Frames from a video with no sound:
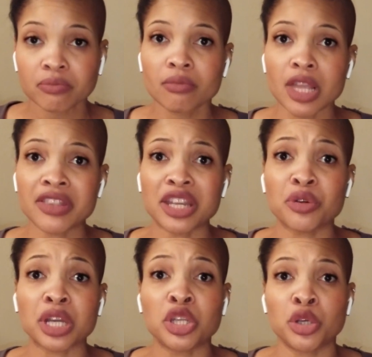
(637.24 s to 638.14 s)
that you
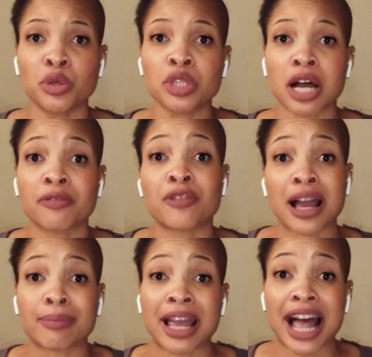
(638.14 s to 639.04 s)
can use,
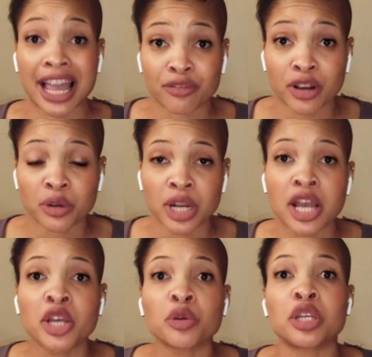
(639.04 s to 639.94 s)
Find My iPhone.
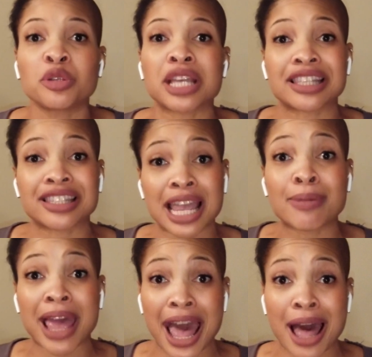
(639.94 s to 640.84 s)
You can use that same
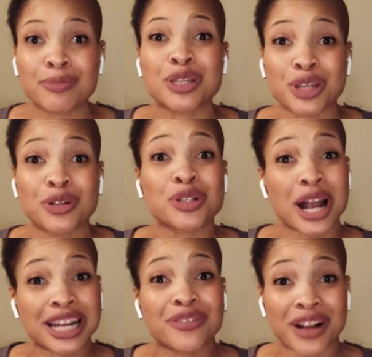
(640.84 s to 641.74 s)
app to try
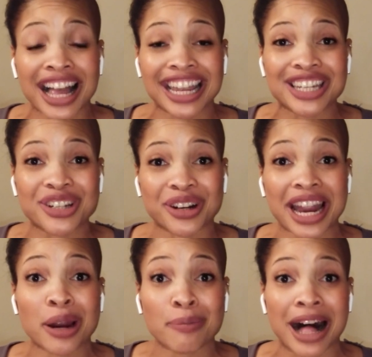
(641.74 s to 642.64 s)
to find your
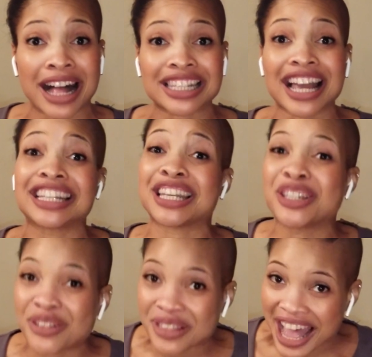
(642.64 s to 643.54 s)
AirPods. I did
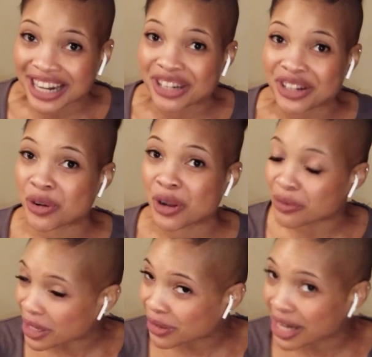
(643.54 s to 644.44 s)
do that. I know you all are
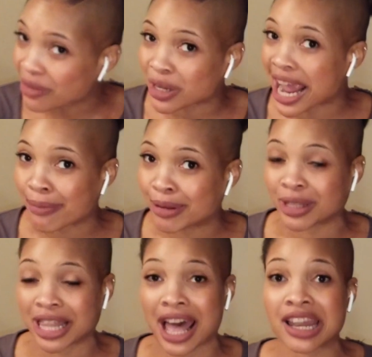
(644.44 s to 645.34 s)
wondering what happened
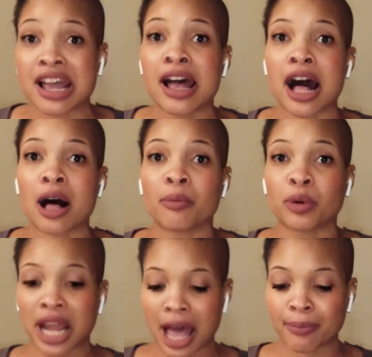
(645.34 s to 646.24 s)
with that.
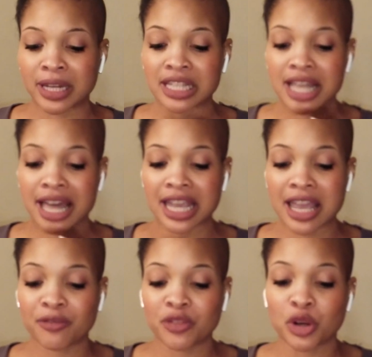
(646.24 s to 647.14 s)
What happened is that
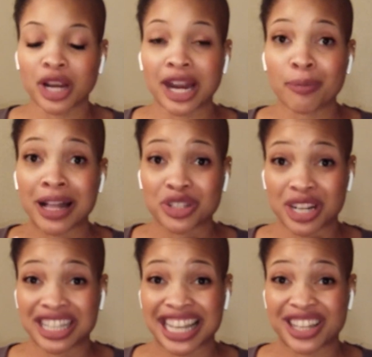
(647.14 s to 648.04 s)
if your AirPods are
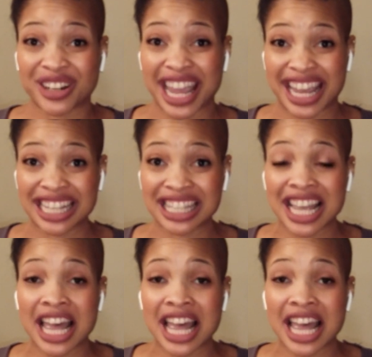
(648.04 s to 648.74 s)
inside their case,